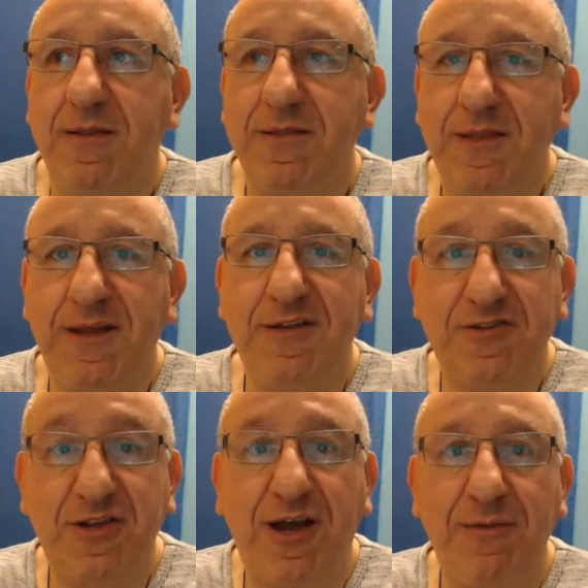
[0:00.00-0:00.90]
then
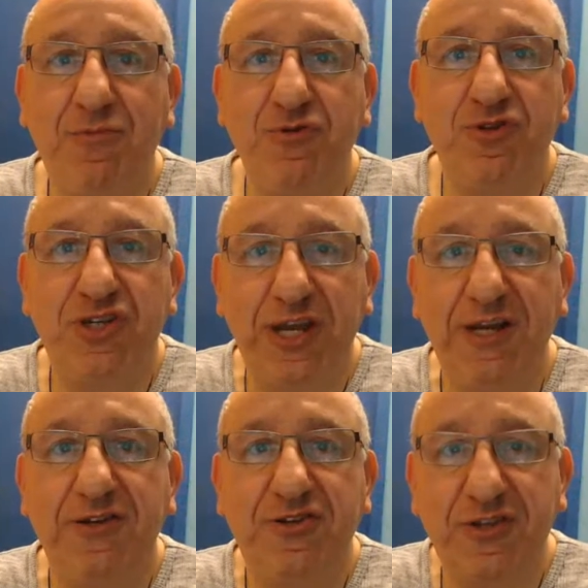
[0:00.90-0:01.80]
it's time to
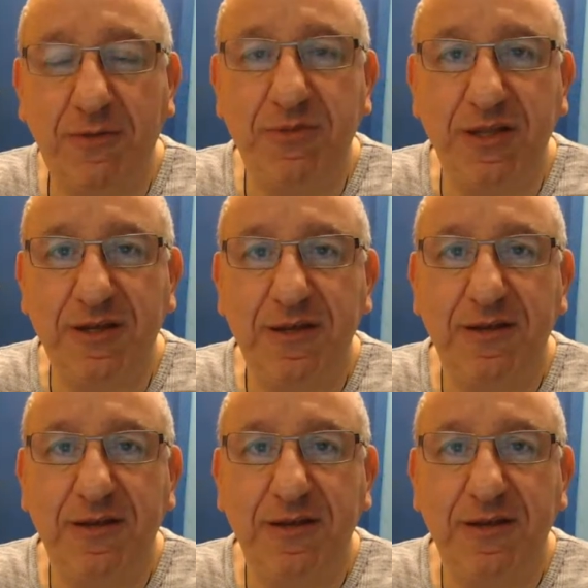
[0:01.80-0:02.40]
change something